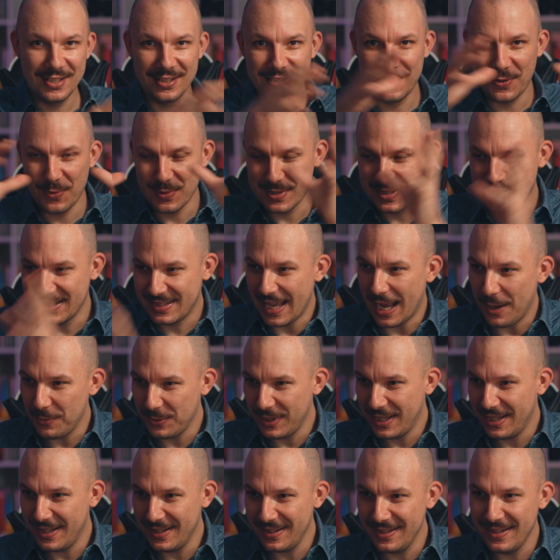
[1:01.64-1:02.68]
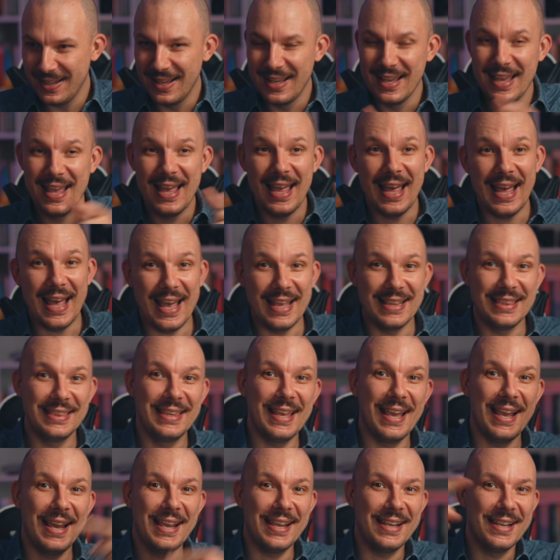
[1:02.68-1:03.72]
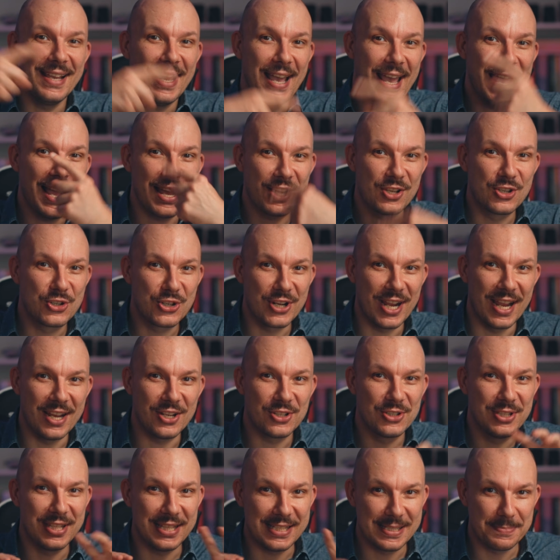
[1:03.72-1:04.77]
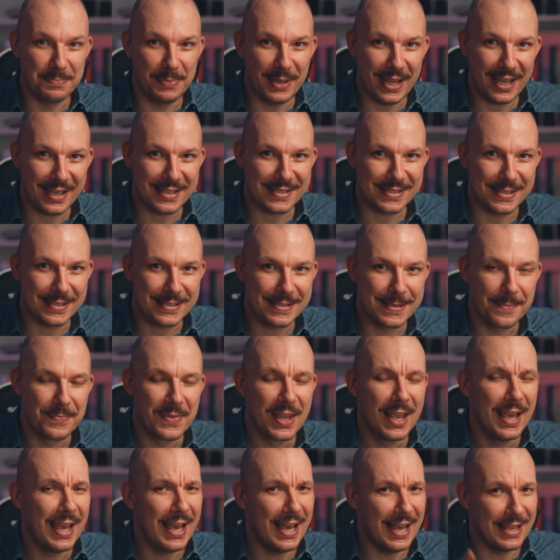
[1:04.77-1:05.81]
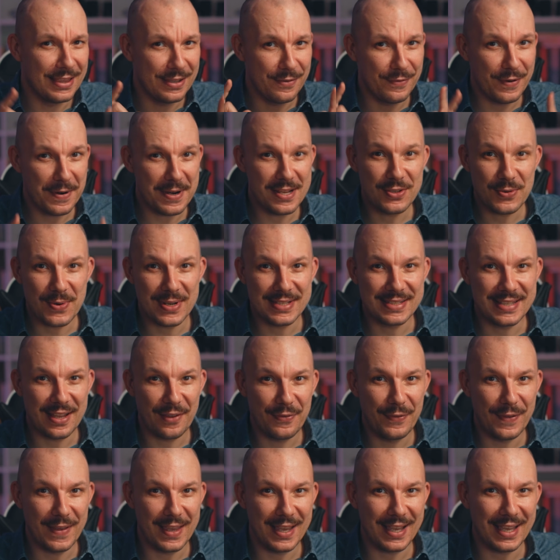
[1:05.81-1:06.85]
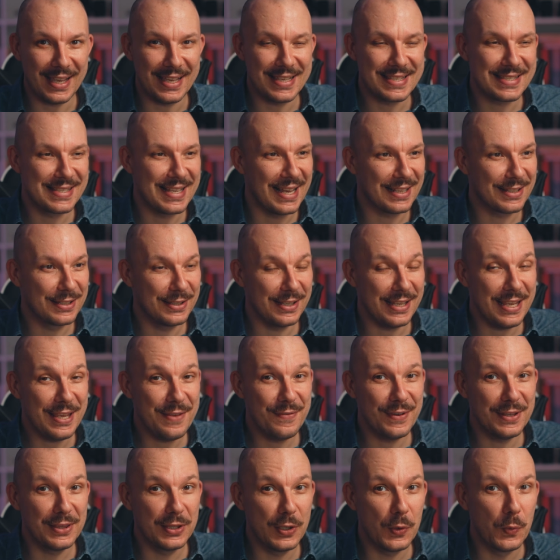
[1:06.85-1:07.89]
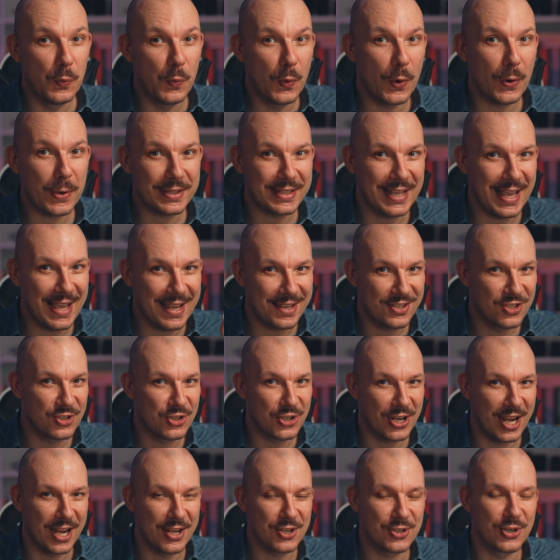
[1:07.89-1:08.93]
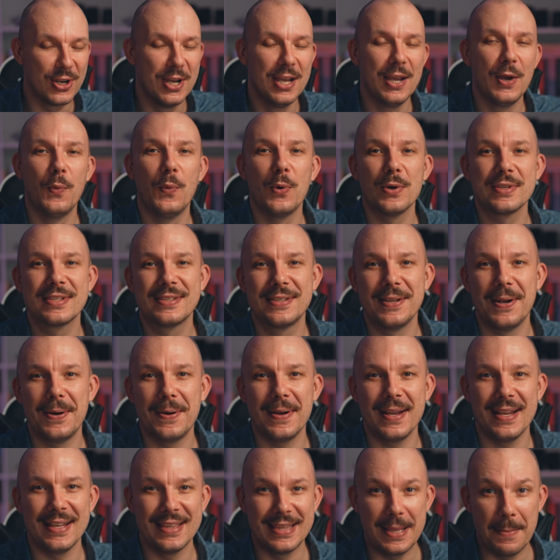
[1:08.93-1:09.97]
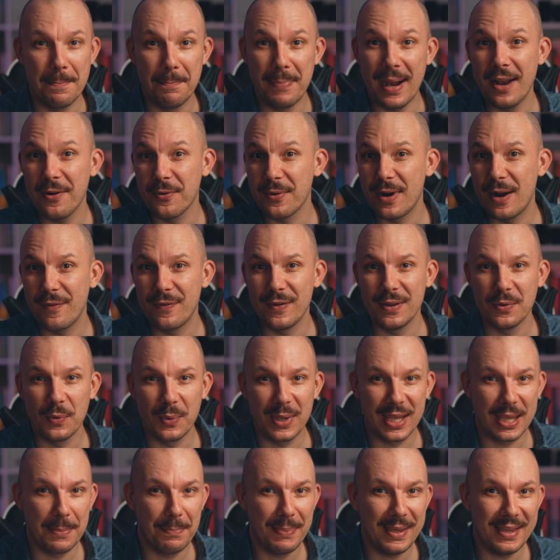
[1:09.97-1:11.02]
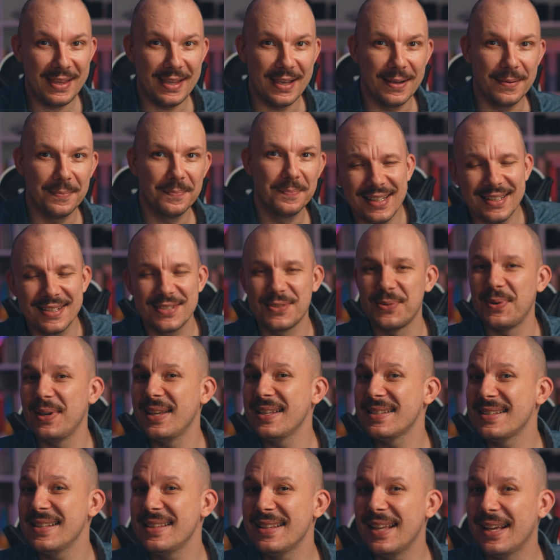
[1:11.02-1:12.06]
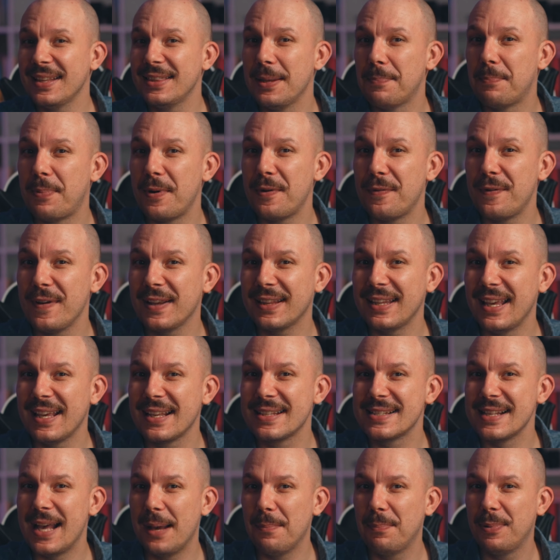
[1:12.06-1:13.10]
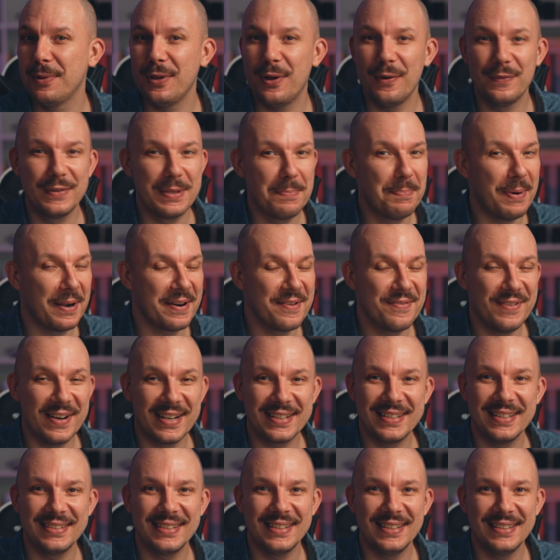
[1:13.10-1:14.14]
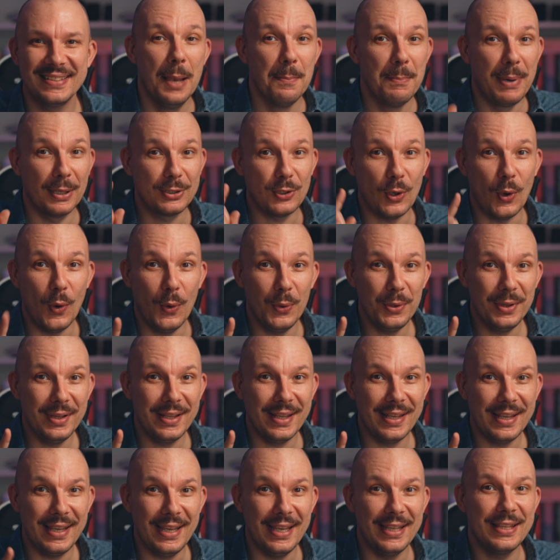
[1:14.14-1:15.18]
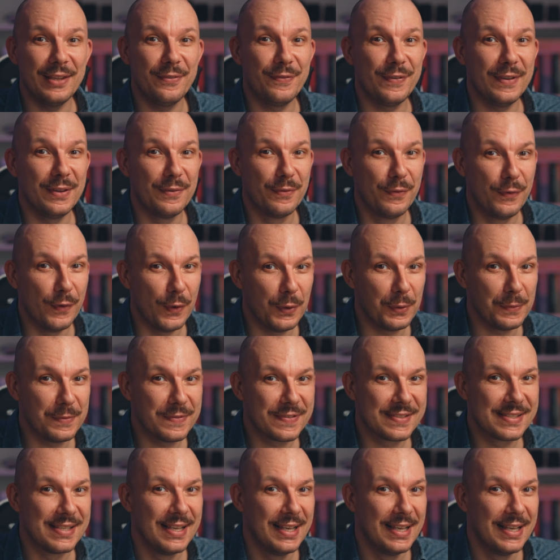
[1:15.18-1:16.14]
there was the town hill, and they exchanged these places. And the very interesting thing is that even the word exchange was there in the biography in Wikipedia. So isn't that the perfect example of the Parivartana? But only if it involves